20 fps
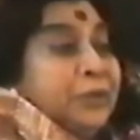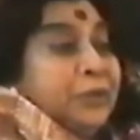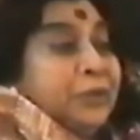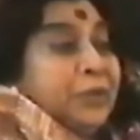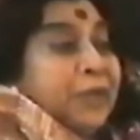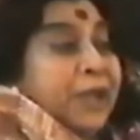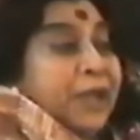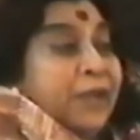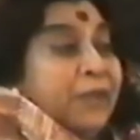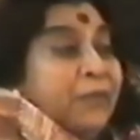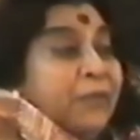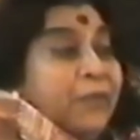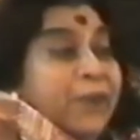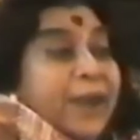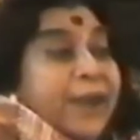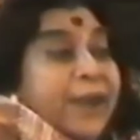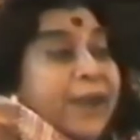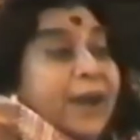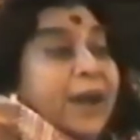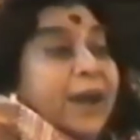get
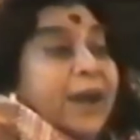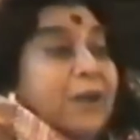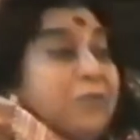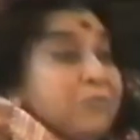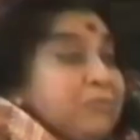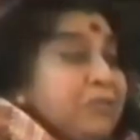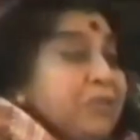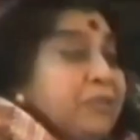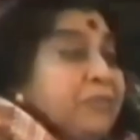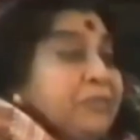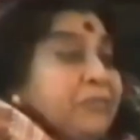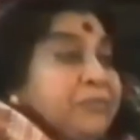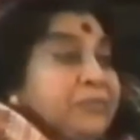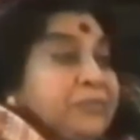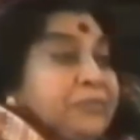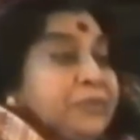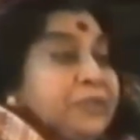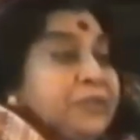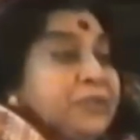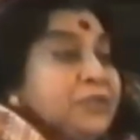fun out of
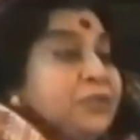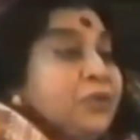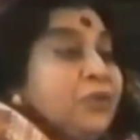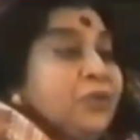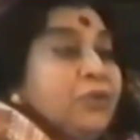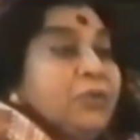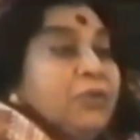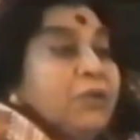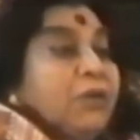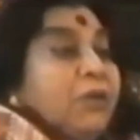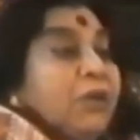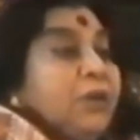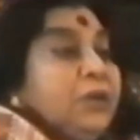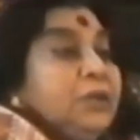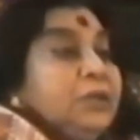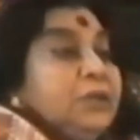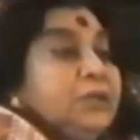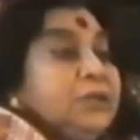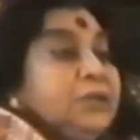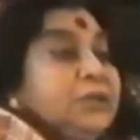the
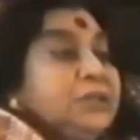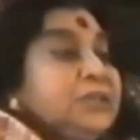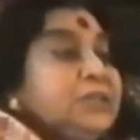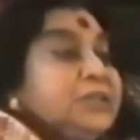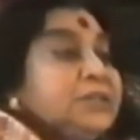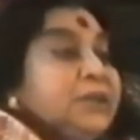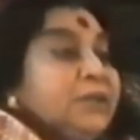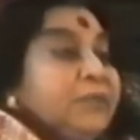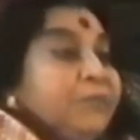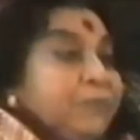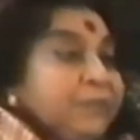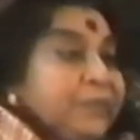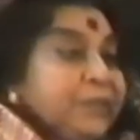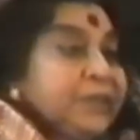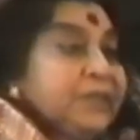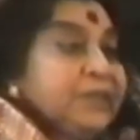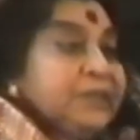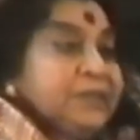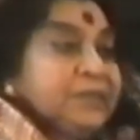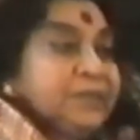so-called
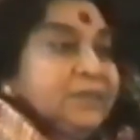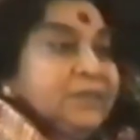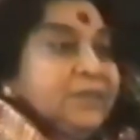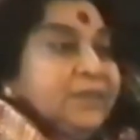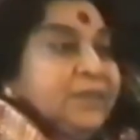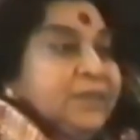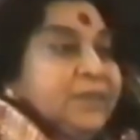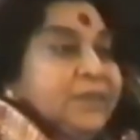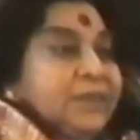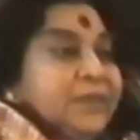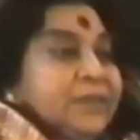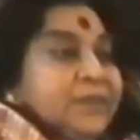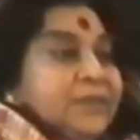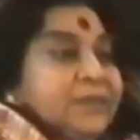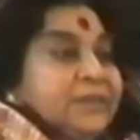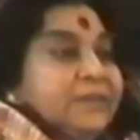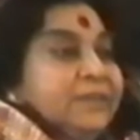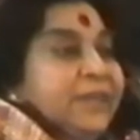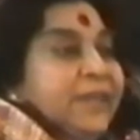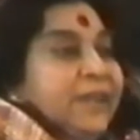discomforts,
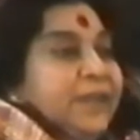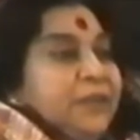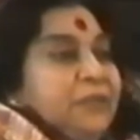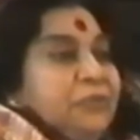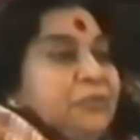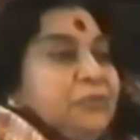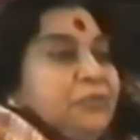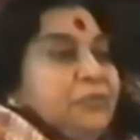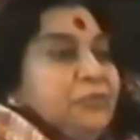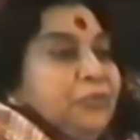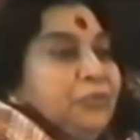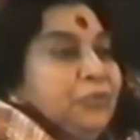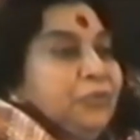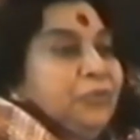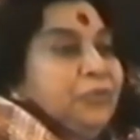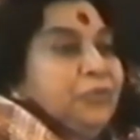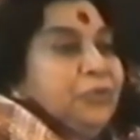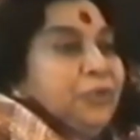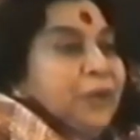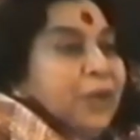then you should
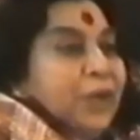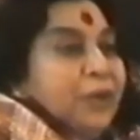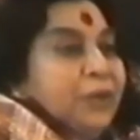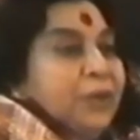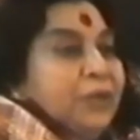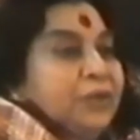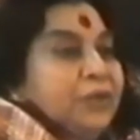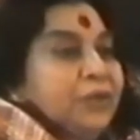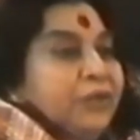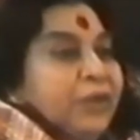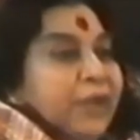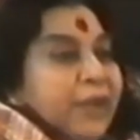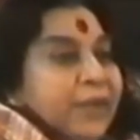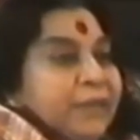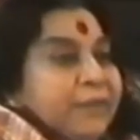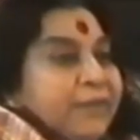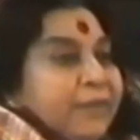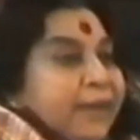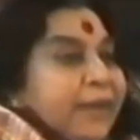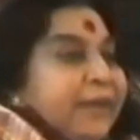know you are on the
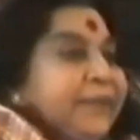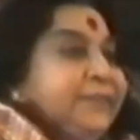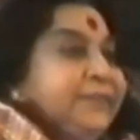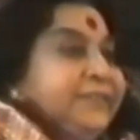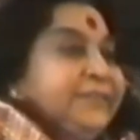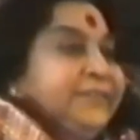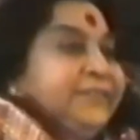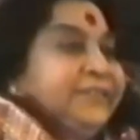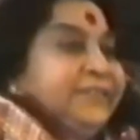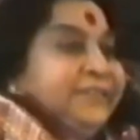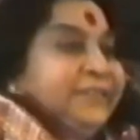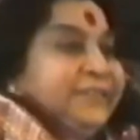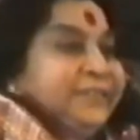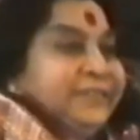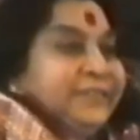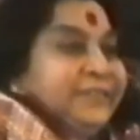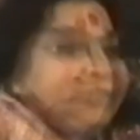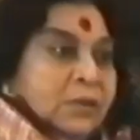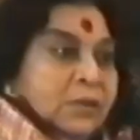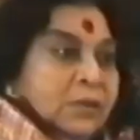right light.
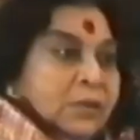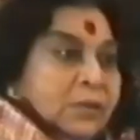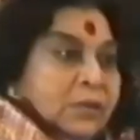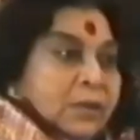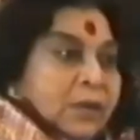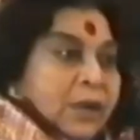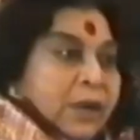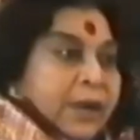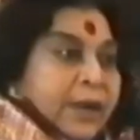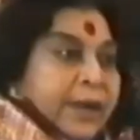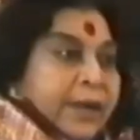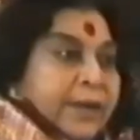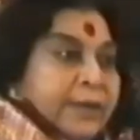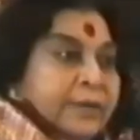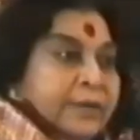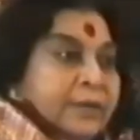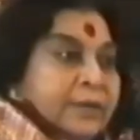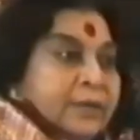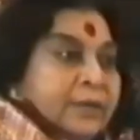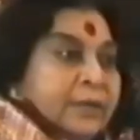
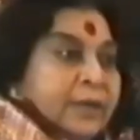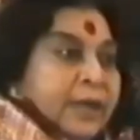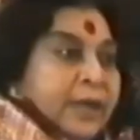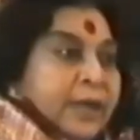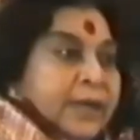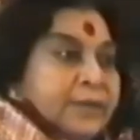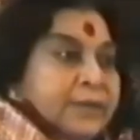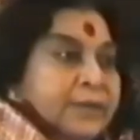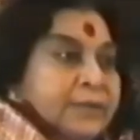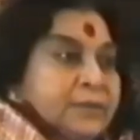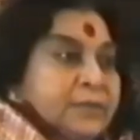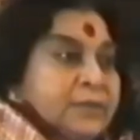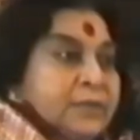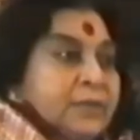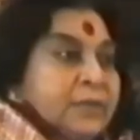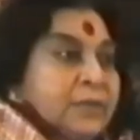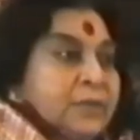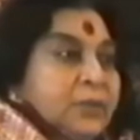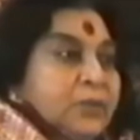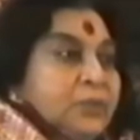And as
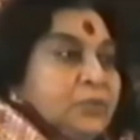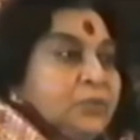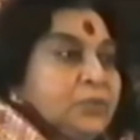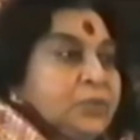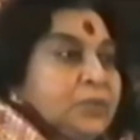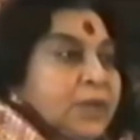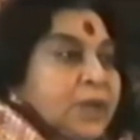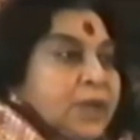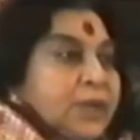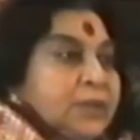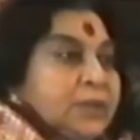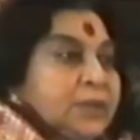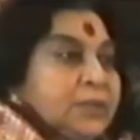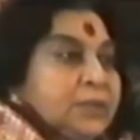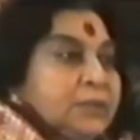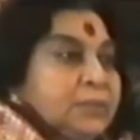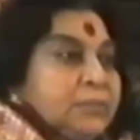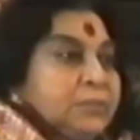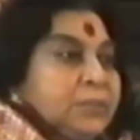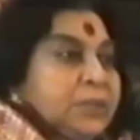you start
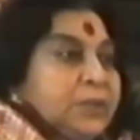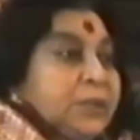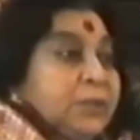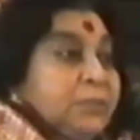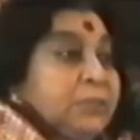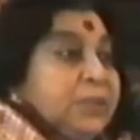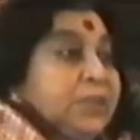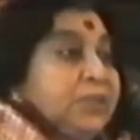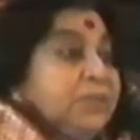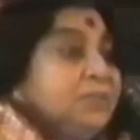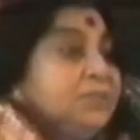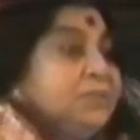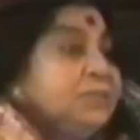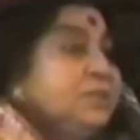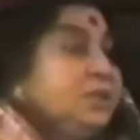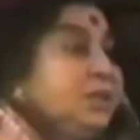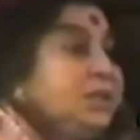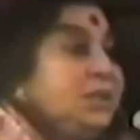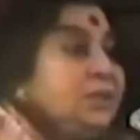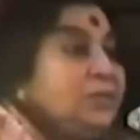becoming
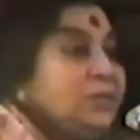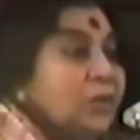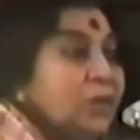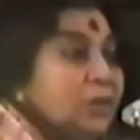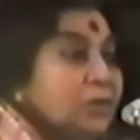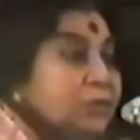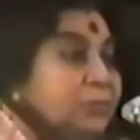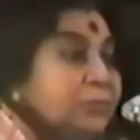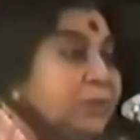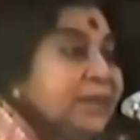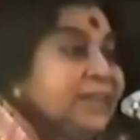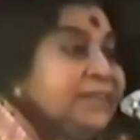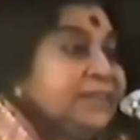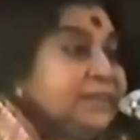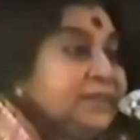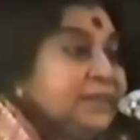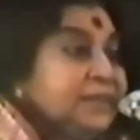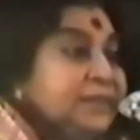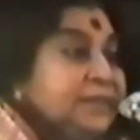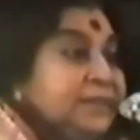discreet
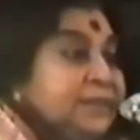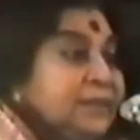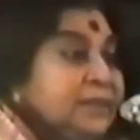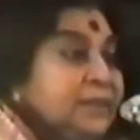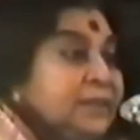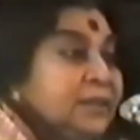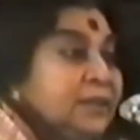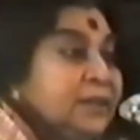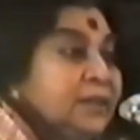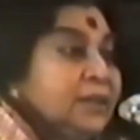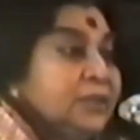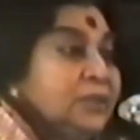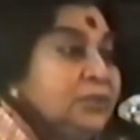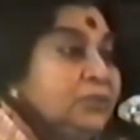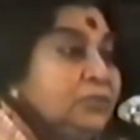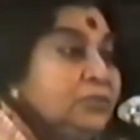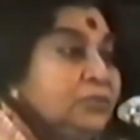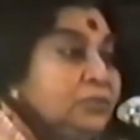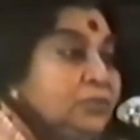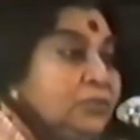automatically,
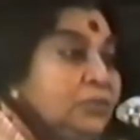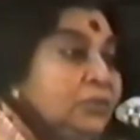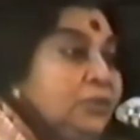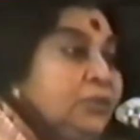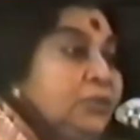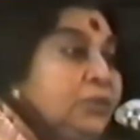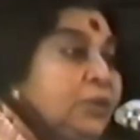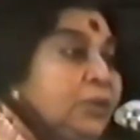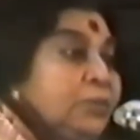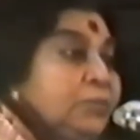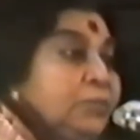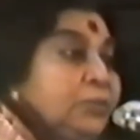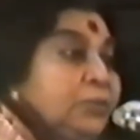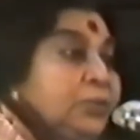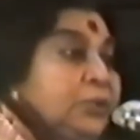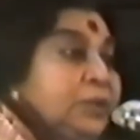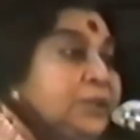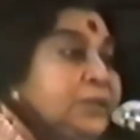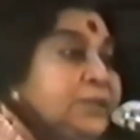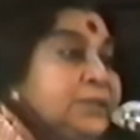you should know you are
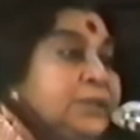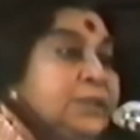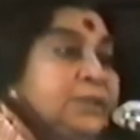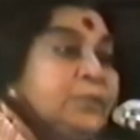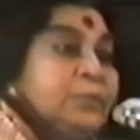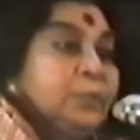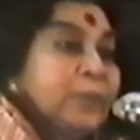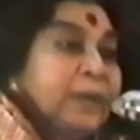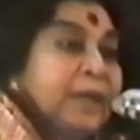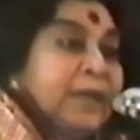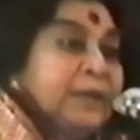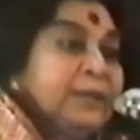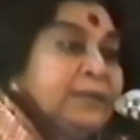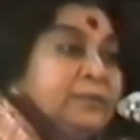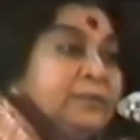progressing well.